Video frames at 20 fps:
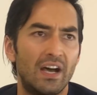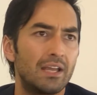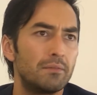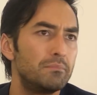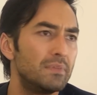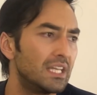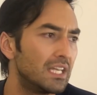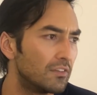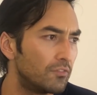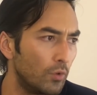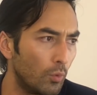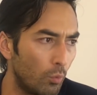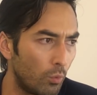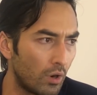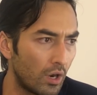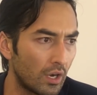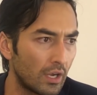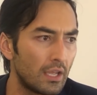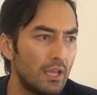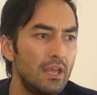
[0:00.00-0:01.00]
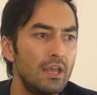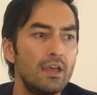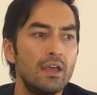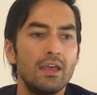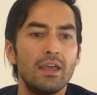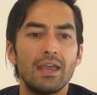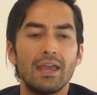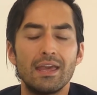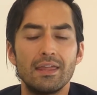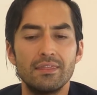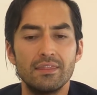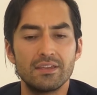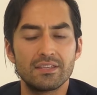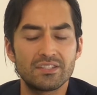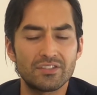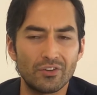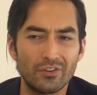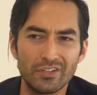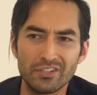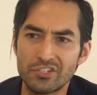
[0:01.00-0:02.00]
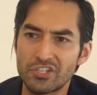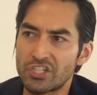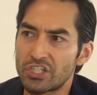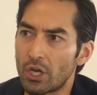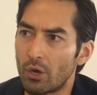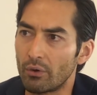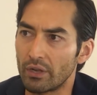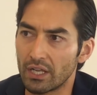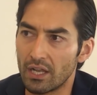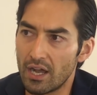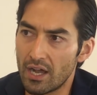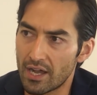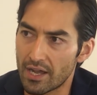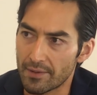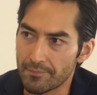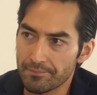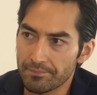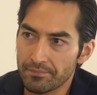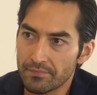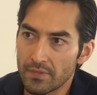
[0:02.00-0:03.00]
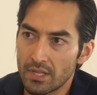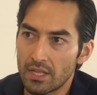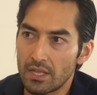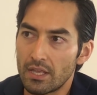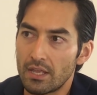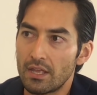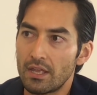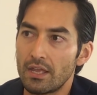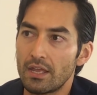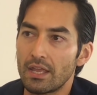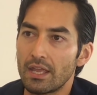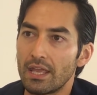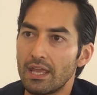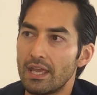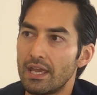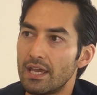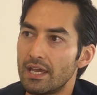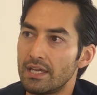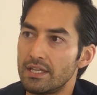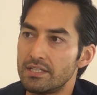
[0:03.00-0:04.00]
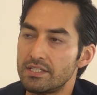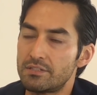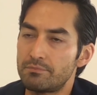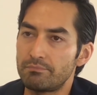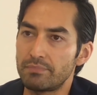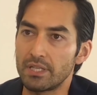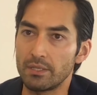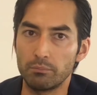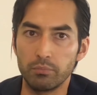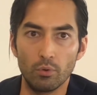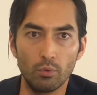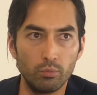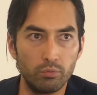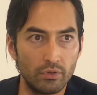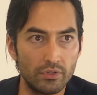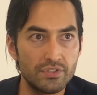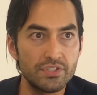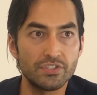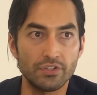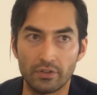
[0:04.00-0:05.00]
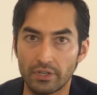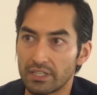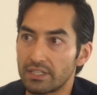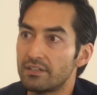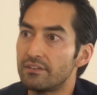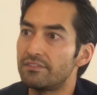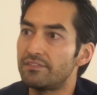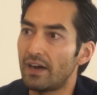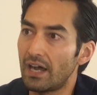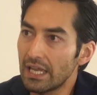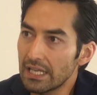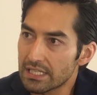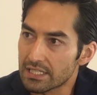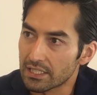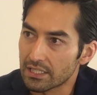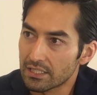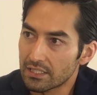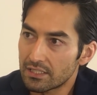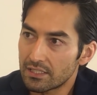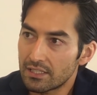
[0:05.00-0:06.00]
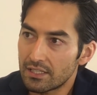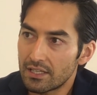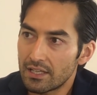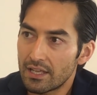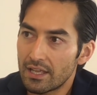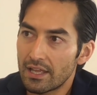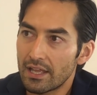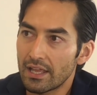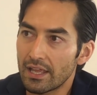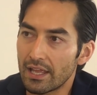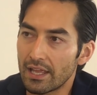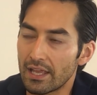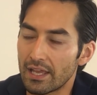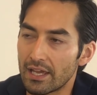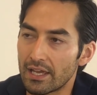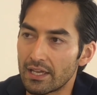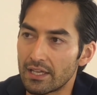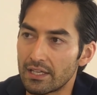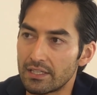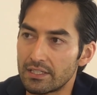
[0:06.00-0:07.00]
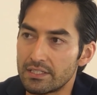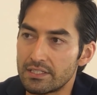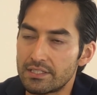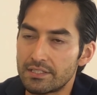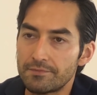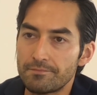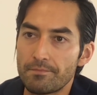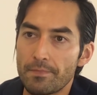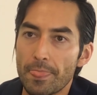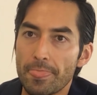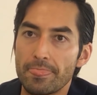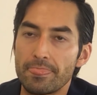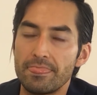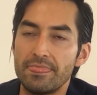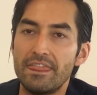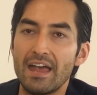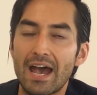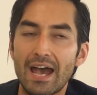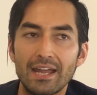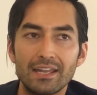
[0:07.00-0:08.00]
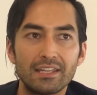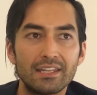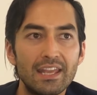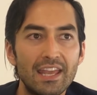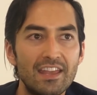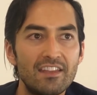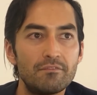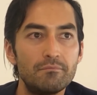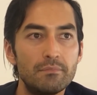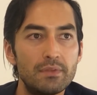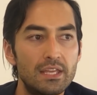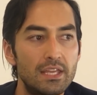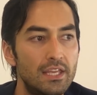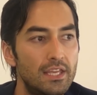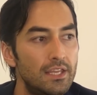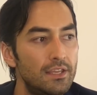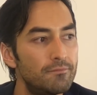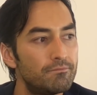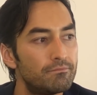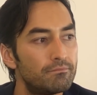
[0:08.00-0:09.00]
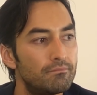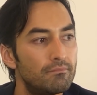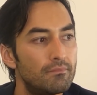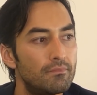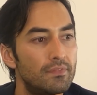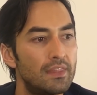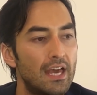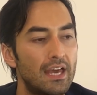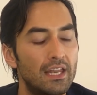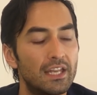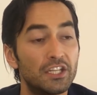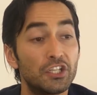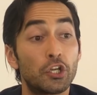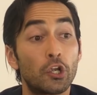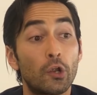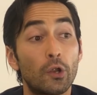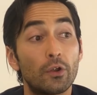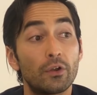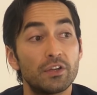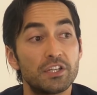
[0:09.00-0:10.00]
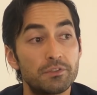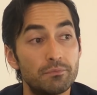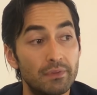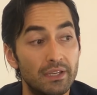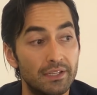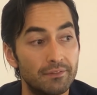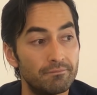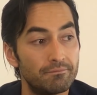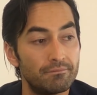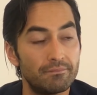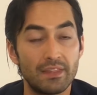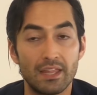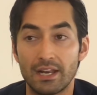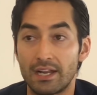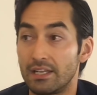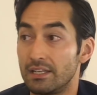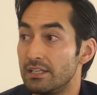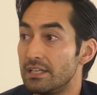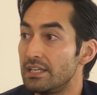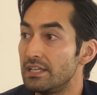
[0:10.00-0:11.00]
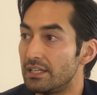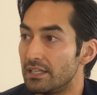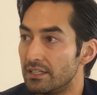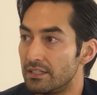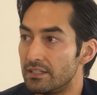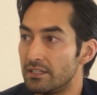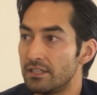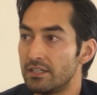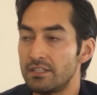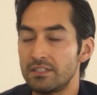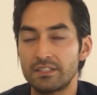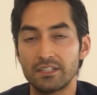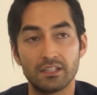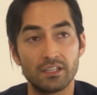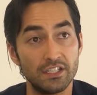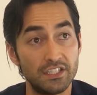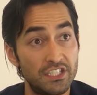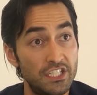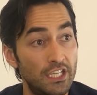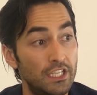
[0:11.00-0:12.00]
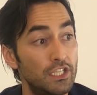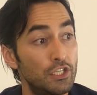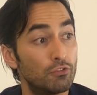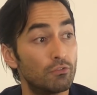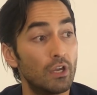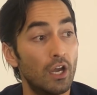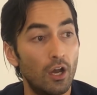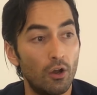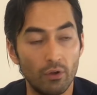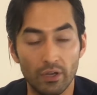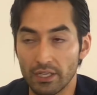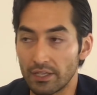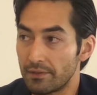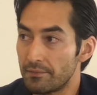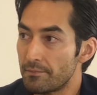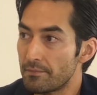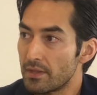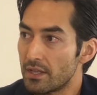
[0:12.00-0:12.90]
find meaningful work? And this started showing up, and people were starting to find it. And that gave me that encouragement that I needed to continue going.